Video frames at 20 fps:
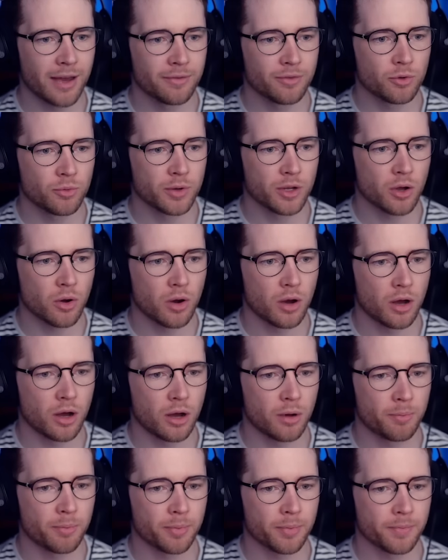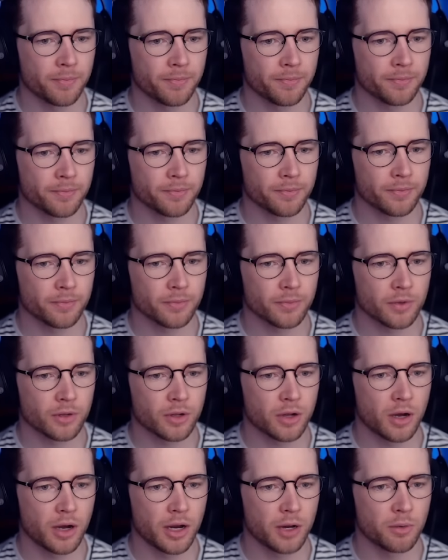and we can go up.
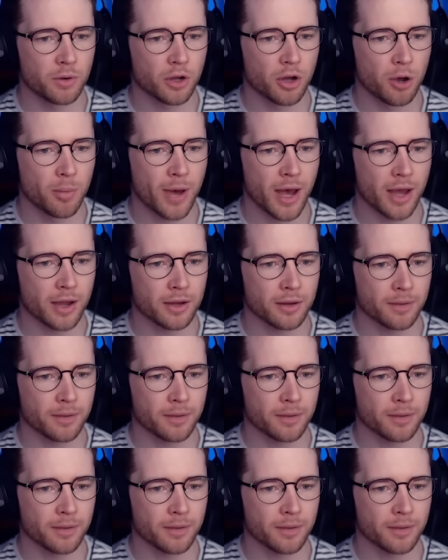I don't want to go back.